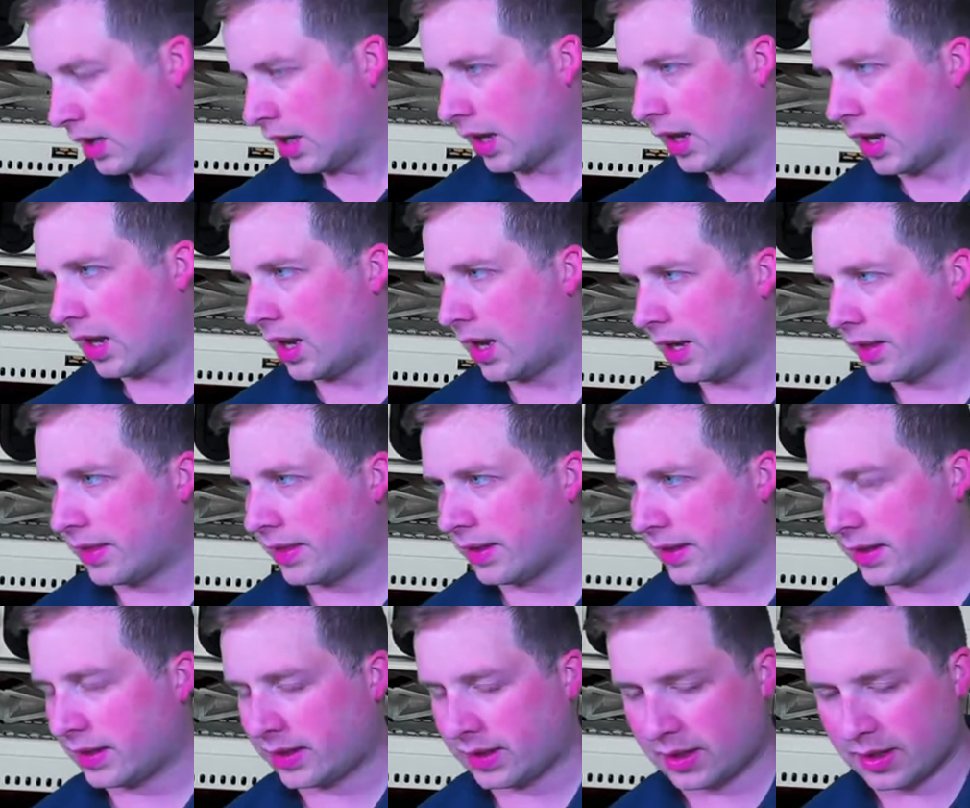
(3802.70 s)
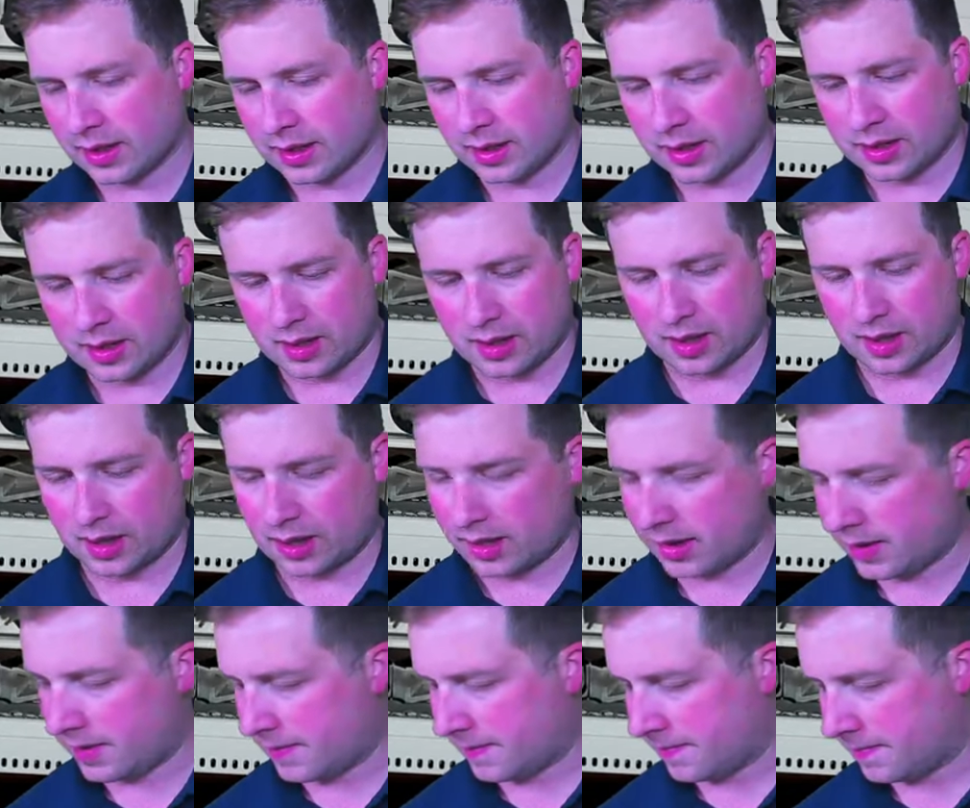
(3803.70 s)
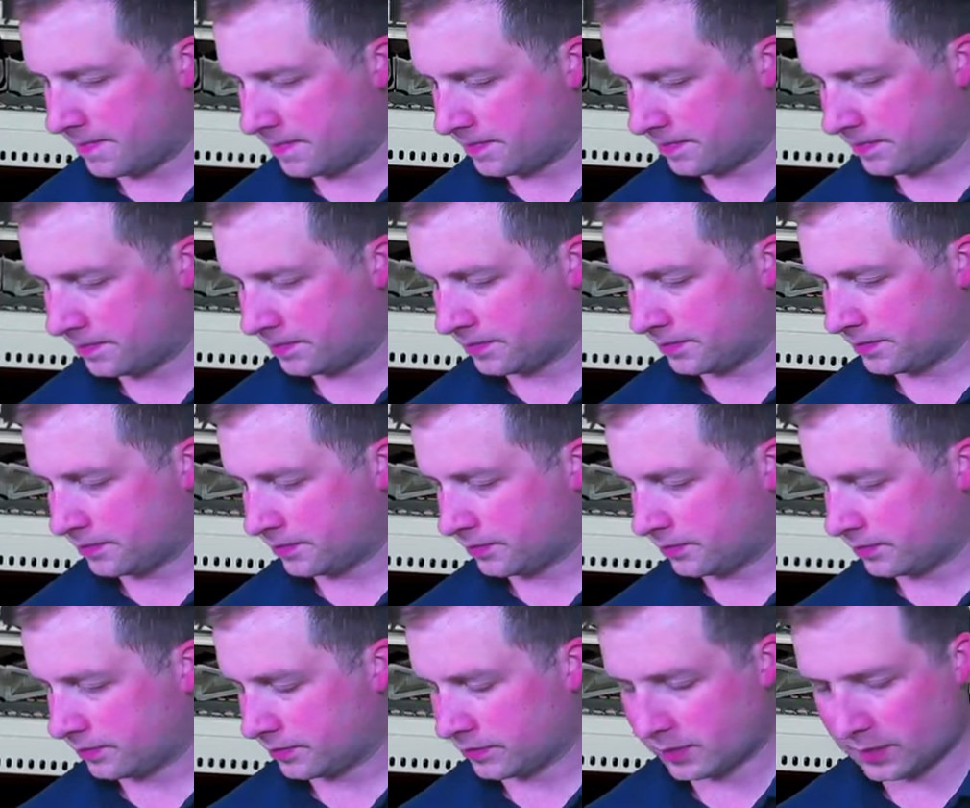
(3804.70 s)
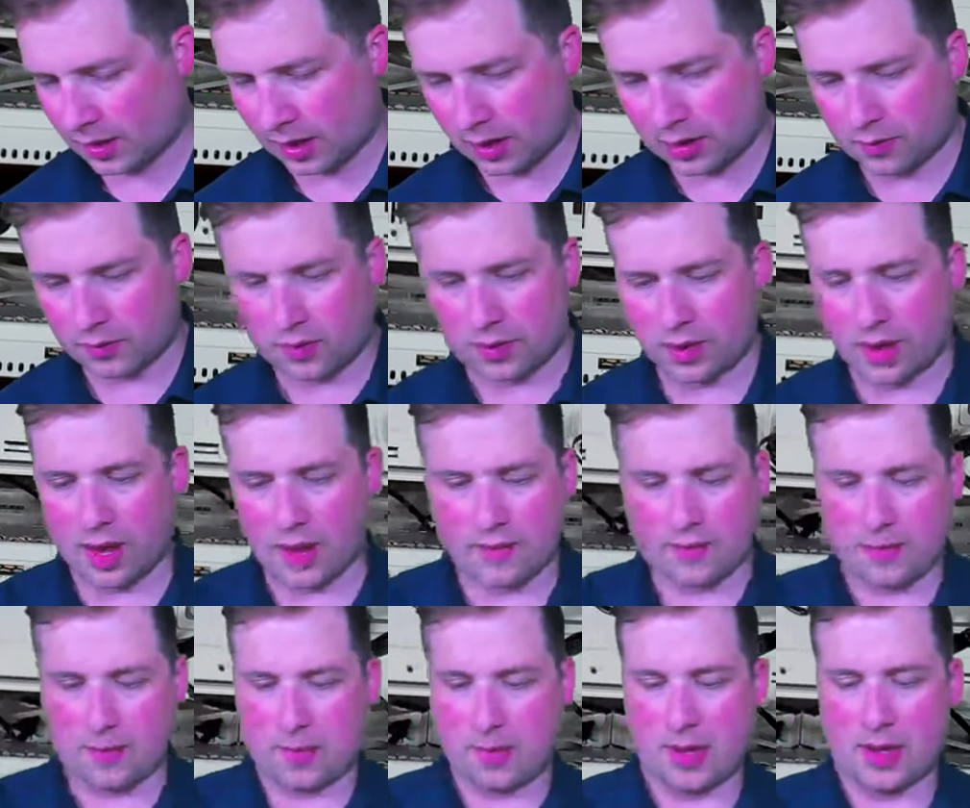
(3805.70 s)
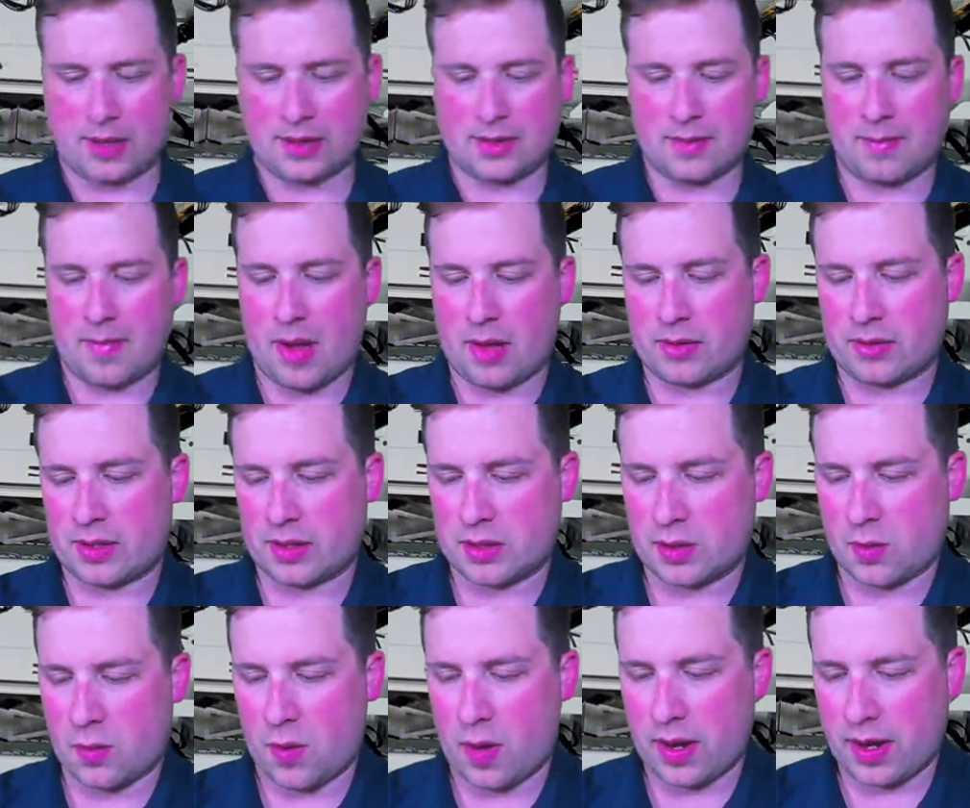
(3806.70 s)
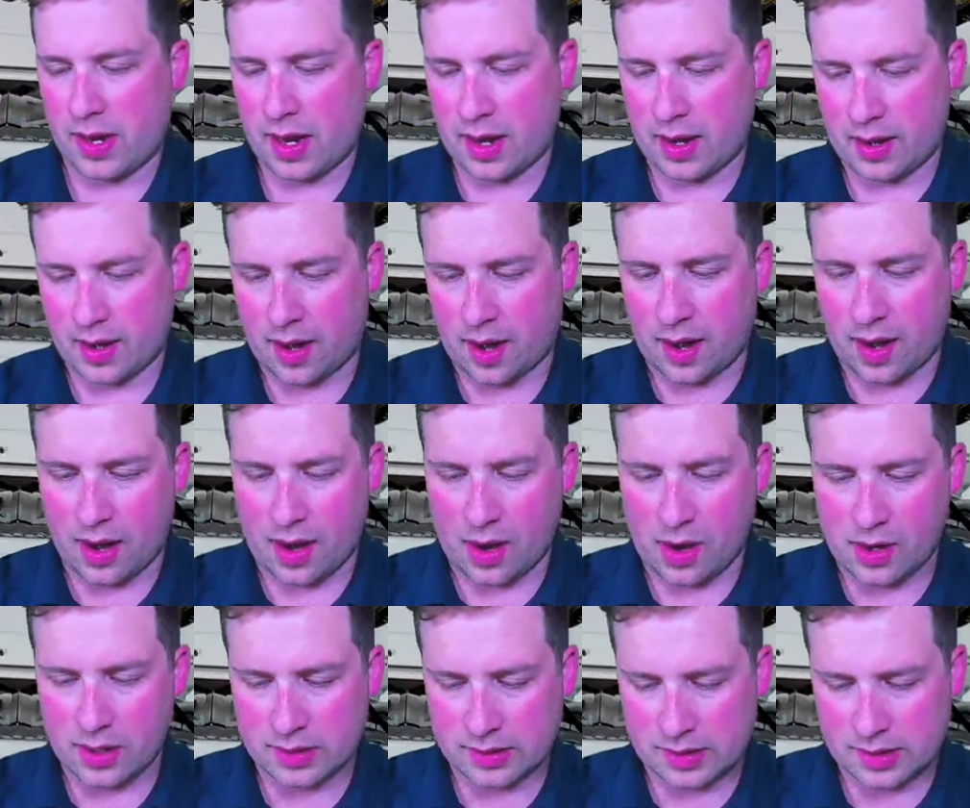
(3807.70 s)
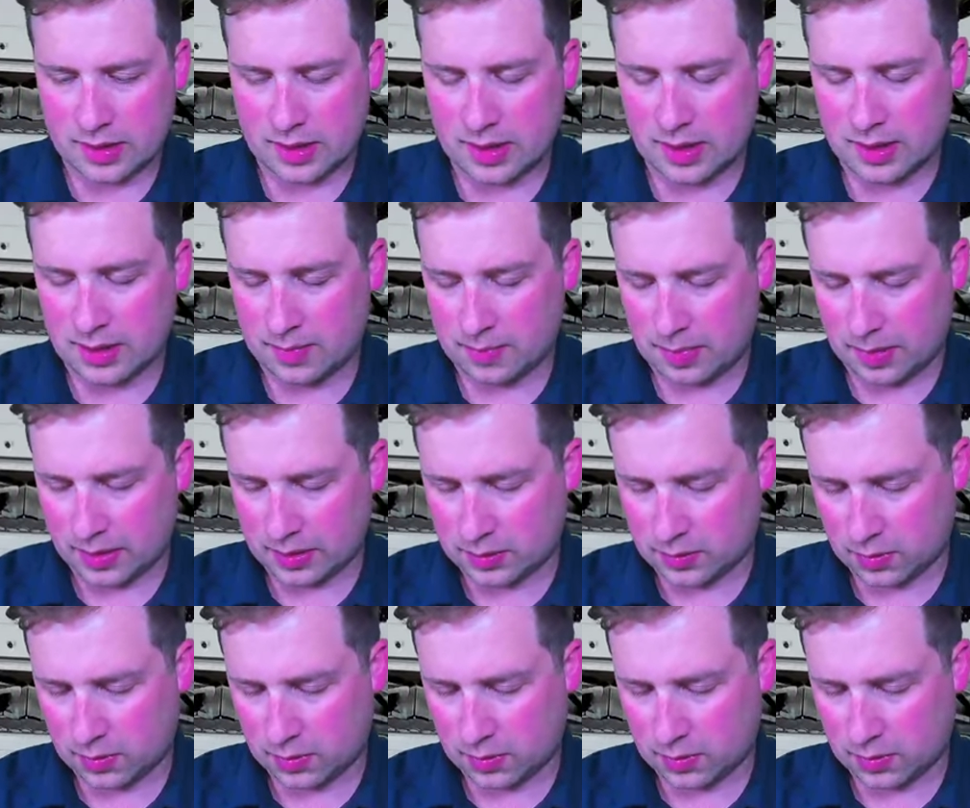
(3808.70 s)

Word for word: Uh, I think um, I don't really have any plans to mount this quite yet. Uh, honestly, the place